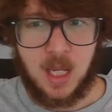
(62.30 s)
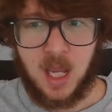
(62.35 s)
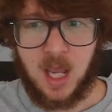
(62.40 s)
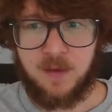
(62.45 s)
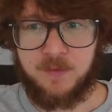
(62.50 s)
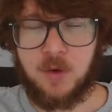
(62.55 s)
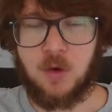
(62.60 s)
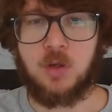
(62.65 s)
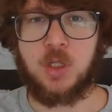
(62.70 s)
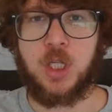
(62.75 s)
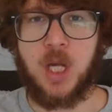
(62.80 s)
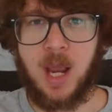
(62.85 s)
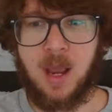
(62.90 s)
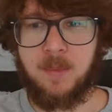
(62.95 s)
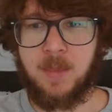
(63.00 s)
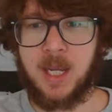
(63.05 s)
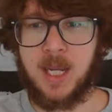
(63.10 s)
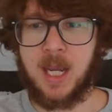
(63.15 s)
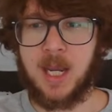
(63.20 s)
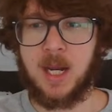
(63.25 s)
If you're
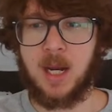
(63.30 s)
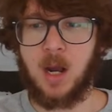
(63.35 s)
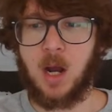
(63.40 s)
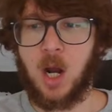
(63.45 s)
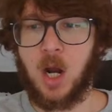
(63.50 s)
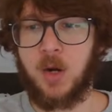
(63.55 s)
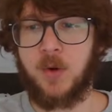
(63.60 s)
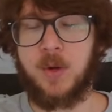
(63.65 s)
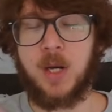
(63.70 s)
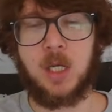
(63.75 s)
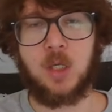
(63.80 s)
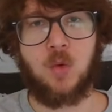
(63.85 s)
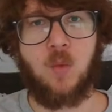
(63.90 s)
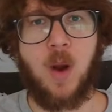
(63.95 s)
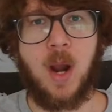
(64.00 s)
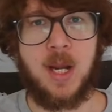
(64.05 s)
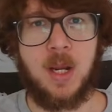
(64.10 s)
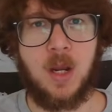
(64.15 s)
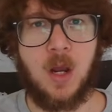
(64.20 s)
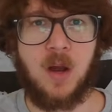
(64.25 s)
jamming in
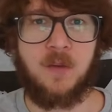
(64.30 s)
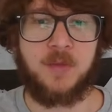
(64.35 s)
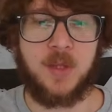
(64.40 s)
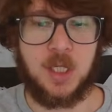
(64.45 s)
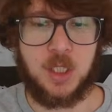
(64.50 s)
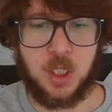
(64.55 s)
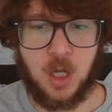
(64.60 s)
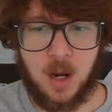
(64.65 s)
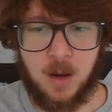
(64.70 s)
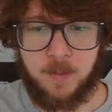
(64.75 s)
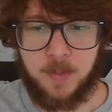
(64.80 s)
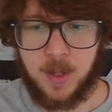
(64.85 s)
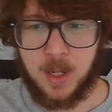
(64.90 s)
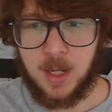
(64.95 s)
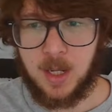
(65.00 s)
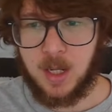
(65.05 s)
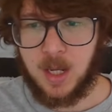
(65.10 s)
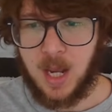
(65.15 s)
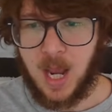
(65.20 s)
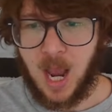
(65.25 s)
120 off the jump,
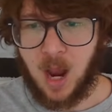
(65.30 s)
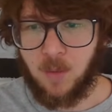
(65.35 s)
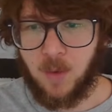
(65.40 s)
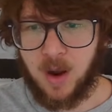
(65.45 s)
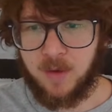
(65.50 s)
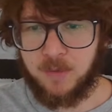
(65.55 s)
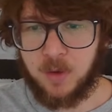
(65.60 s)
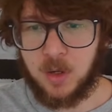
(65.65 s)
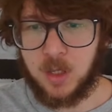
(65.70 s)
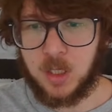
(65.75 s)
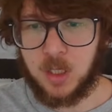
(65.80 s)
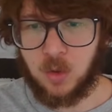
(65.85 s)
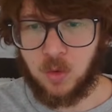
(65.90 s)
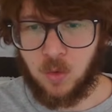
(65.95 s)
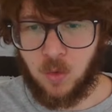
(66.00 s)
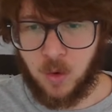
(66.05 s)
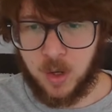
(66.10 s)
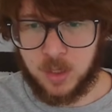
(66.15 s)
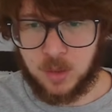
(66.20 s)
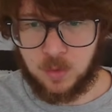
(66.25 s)
however, you're
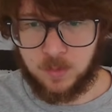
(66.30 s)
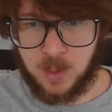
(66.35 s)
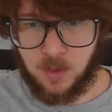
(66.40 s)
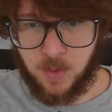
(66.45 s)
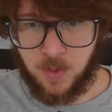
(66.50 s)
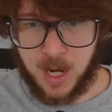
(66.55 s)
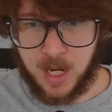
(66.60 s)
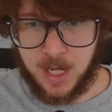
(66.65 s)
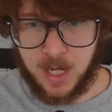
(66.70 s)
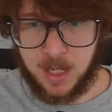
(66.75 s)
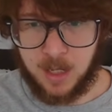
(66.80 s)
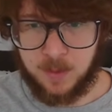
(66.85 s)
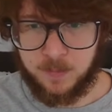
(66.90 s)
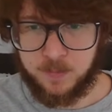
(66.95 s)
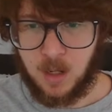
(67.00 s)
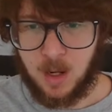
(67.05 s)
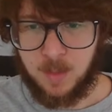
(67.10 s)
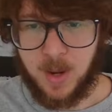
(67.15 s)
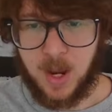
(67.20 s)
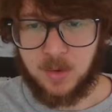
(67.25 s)
going to be waiting
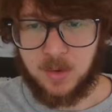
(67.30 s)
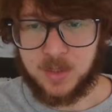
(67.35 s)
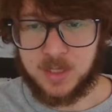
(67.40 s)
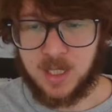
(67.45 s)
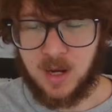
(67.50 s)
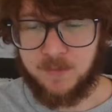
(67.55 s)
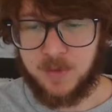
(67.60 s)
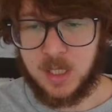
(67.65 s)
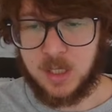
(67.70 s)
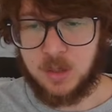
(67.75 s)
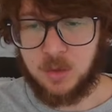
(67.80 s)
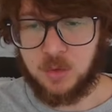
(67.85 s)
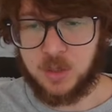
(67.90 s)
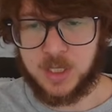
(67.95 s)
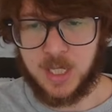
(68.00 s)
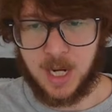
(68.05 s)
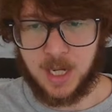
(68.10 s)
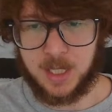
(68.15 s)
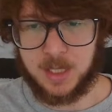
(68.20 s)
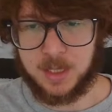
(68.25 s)
about 72
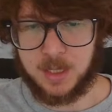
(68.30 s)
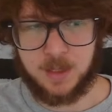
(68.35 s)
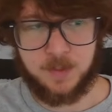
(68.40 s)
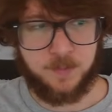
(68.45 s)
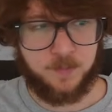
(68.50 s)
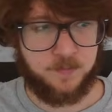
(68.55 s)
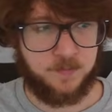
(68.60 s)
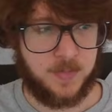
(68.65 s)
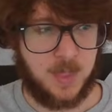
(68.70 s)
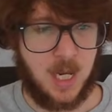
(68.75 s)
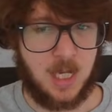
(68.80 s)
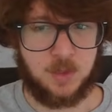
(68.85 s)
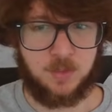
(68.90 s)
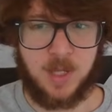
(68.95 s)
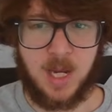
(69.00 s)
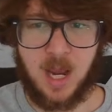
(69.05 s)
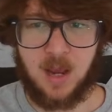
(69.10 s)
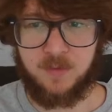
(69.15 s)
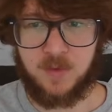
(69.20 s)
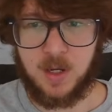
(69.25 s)
seconds. As we
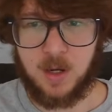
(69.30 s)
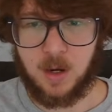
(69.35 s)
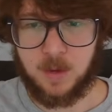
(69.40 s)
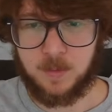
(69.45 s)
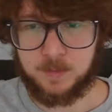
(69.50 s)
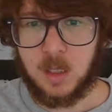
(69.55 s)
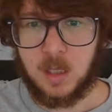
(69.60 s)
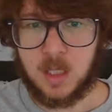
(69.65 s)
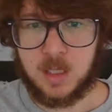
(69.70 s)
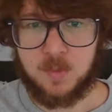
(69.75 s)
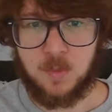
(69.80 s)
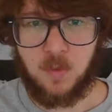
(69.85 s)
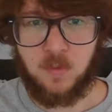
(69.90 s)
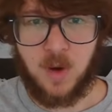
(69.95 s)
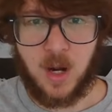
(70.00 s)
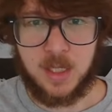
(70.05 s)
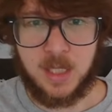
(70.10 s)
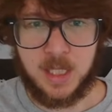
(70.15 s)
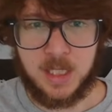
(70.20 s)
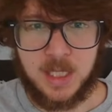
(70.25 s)
have here. Let's move
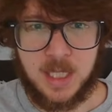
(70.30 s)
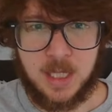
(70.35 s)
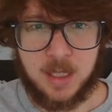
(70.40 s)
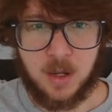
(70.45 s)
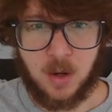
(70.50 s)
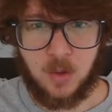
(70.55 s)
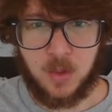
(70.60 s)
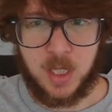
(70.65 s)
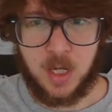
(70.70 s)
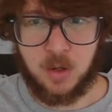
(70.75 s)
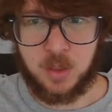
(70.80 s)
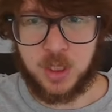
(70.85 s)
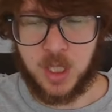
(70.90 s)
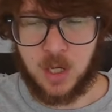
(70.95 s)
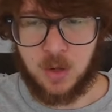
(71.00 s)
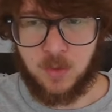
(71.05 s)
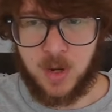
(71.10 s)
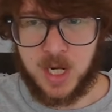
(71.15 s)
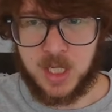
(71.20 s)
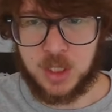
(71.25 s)
on to decode here,
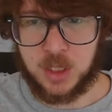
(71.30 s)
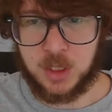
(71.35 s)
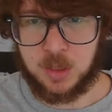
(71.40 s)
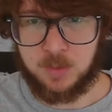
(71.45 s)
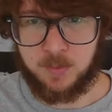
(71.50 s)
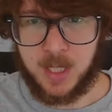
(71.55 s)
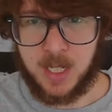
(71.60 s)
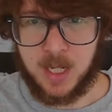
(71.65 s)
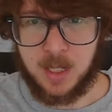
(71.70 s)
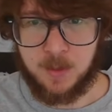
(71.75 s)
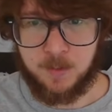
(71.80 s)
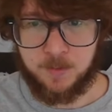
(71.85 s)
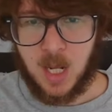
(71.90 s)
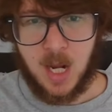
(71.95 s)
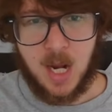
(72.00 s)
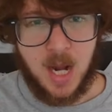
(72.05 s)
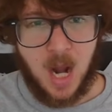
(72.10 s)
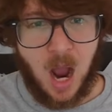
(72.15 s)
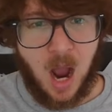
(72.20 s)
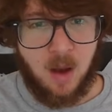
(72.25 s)
generation speed.
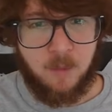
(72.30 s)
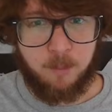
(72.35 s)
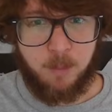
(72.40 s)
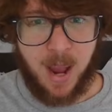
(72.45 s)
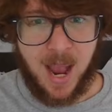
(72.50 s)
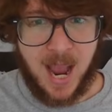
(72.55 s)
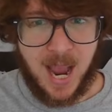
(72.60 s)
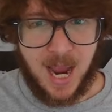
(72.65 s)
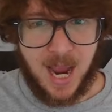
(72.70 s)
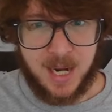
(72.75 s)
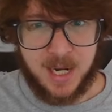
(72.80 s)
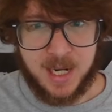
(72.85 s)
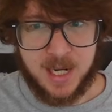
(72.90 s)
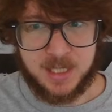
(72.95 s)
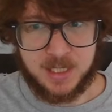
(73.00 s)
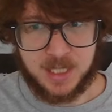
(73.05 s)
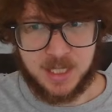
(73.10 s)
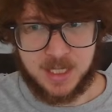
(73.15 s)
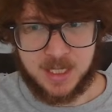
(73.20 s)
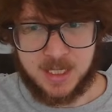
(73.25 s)
Not bad, a
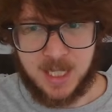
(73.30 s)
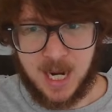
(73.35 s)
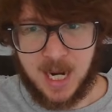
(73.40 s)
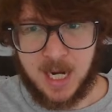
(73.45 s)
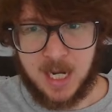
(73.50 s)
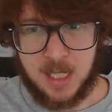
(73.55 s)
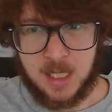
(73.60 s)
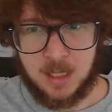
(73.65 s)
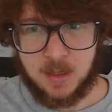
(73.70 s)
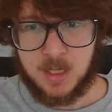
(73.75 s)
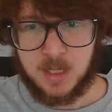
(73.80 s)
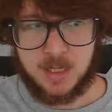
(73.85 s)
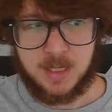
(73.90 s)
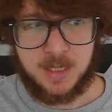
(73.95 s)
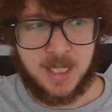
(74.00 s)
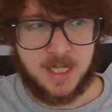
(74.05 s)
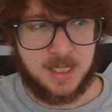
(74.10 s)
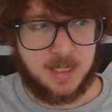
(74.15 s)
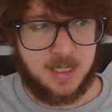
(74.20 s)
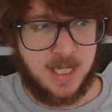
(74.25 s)
sustained
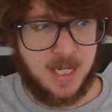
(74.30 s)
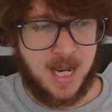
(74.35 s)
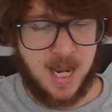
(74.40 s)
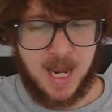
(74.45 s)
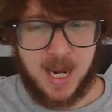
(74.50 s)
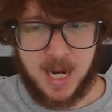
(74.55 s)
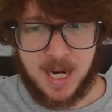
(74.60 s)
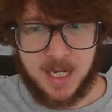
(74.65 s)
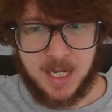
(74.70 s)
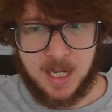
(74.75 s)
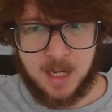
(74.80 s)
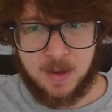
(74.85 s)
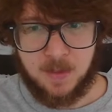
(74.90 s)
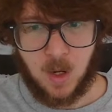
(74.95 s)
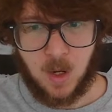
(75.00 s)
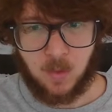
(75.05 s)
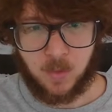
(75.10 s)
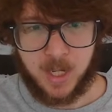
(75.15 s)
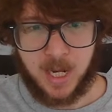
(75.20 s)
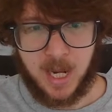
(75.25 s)
60 to 80.
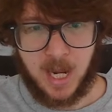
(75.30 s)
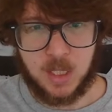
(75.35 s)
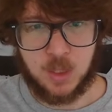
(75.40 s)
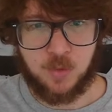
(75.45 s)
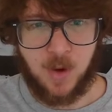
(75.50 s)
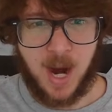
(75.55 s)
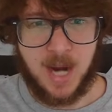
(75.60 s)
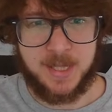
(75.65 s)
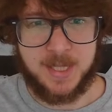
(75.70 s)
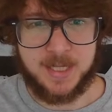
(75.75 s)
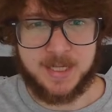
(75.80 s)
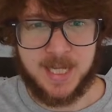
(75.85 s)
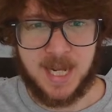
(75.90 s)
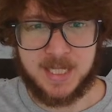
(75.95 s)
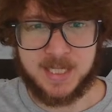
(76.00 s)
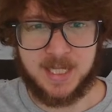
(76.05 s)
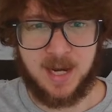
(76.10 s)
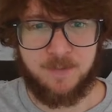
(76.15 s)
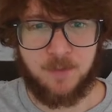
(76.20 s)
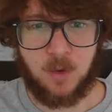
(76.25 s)
Okay, I tried this at
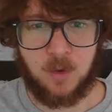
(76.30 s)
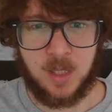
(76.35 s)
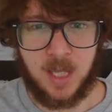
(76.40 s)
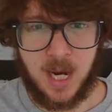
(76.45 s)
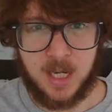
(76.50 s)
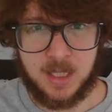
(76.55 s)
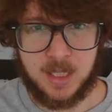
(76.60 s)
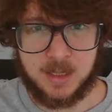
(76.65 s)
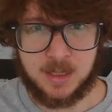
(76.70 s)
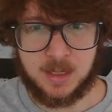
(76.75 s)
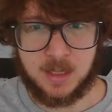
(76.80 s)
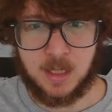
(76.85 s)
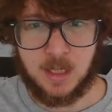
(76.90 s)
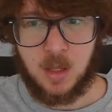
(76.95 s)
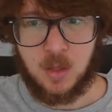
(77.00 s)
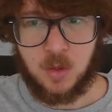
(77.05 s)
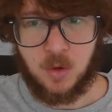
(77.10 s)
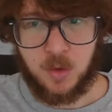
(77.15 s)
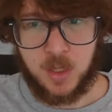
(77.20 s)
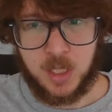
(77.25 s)
several lengths,
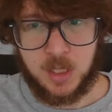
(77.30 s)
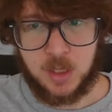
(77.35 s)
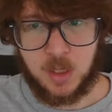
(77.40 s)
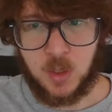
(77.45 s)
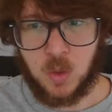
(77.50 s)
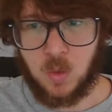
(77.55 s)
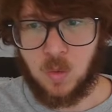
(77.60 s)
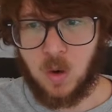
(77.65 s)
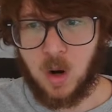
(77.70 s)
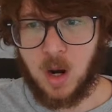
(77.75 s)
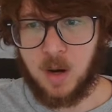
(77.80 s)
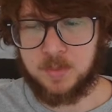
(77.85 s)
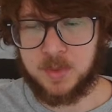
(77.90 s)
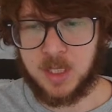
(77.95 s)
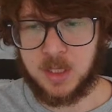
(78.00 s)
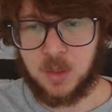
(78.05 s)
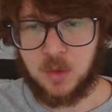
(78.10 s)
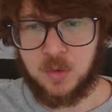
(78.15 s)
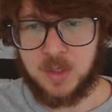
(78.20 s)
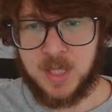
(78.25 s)
32 up to
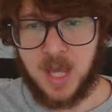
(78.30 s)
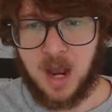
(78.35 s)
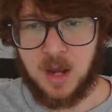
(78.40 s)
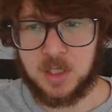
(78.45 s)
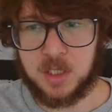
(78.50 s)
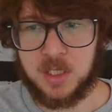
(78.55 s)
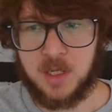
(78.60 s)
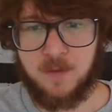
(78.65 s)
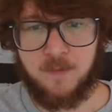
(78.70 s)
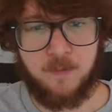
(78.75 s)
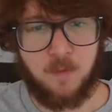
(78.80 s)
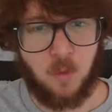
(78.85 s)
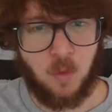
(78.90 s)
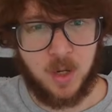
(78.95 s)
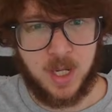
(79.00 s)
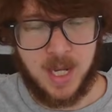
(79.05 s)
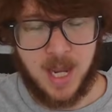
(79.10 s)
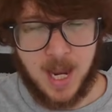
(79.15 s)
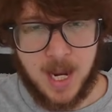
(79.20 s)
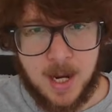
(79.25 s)

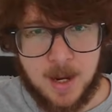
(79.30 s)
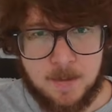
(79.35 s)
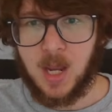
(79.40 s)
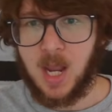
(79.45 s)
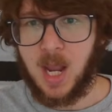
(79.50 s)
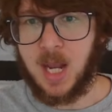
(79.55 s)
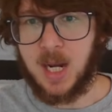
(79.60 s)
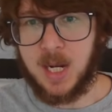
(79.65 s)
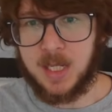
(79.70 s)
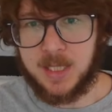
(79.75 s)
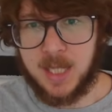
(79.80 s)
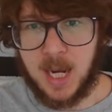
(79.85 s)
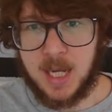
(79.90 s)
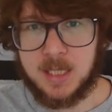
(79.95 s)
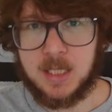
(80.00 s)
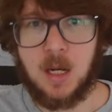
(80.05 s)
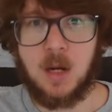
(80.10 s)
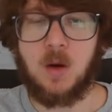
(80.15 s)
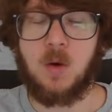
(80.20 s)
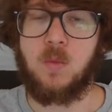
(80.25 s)
2048, and it
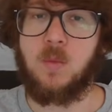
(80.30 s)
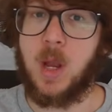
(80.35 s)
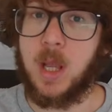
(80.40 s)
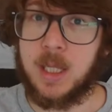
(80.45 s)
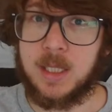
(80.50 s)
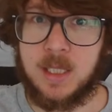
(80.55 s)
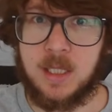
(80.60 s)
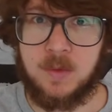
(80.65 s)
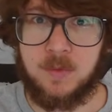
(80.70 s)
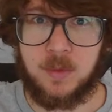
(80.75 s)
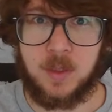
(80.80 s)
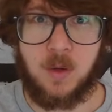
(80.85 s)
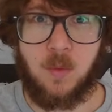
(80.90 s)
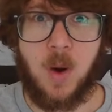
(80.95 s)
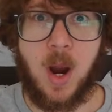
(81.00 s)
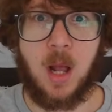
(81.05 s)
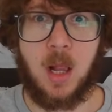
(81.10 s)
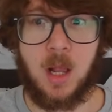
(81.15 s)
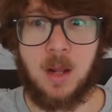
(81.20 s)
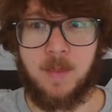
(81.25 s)
does relatively
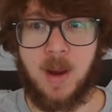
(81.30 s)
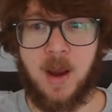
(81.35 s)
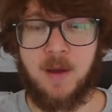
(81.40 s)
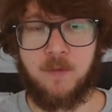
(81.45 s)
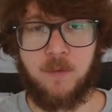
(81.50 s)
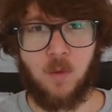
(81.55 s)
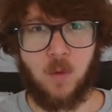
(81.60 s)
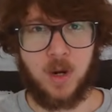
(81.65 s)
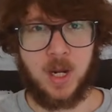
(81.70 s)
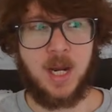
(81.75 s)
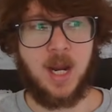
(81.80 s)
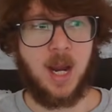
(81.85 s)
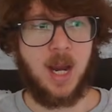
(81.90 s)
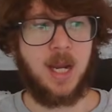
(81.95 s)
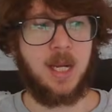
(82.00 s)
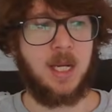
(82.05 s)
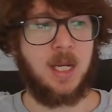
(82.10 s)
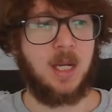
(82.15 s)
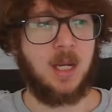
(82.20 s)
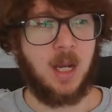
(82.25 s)
well on my
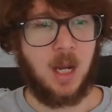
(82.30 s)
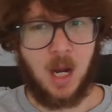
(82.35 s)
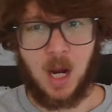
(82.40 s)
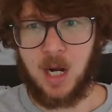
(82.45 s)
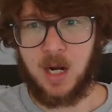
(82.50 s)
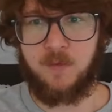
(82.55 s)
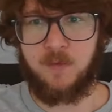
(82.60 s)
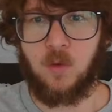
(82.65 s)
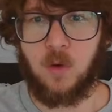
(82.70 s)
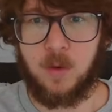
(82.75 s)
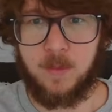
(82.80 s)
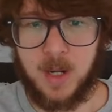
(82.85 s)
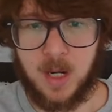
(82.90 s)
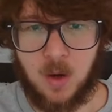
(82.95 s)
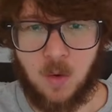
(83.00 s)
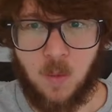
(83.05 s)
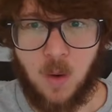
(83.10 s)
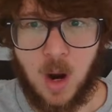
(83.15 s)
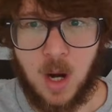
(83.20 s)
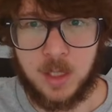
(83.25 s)
4090 on a 4-bit
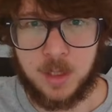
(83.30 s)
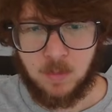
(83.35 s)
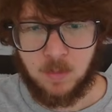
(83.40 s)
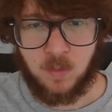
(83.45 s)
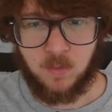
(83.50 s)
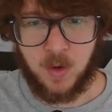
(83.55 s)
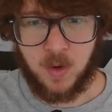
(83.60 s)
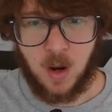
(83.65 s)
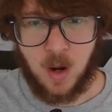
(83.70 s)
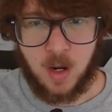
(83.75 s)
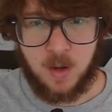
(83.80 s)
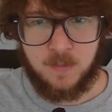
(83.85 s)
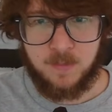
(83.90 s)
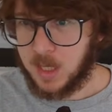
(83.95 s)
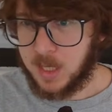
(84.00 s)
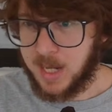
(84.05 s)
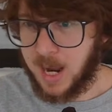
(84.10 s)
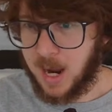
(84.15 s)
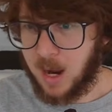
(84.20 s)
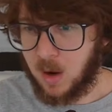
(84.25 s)
quant. Moving on.
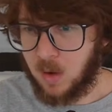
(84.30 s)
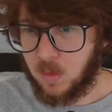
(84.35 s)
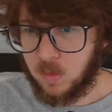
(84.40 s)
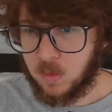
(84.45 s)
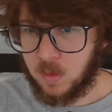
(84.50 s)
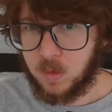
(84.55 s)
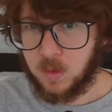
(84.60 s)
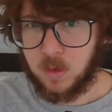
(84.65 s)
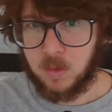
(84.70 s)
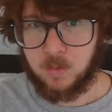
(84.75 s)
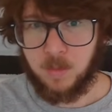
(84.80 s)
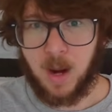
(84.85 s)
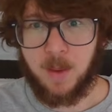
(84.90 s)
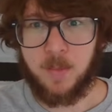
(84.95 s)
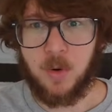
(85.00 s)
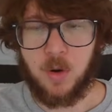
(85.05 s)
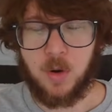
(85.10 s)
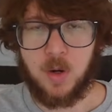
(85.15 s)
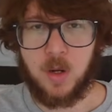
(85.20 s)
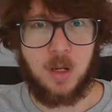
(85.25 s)
Now,
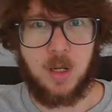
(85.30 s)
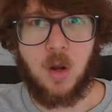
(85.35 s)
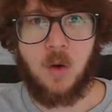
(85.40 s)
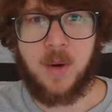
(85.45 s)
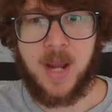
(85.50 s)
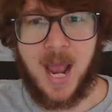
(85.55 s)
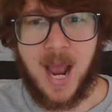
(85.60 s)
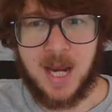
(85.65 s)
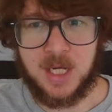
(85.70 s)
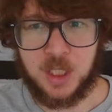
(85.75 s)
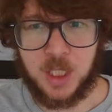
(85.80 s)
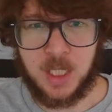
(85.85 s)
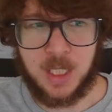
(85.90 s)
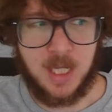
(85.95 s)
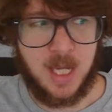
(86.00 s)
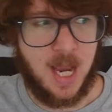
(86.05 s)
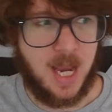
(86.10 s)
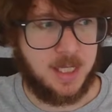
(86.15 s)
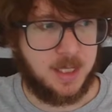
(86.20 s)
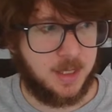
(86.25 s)
remember, no caching
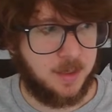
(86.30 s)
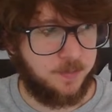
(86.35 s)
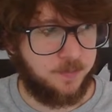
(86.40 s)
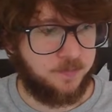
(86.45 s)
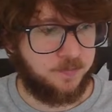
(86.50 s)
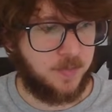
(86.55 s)
yet.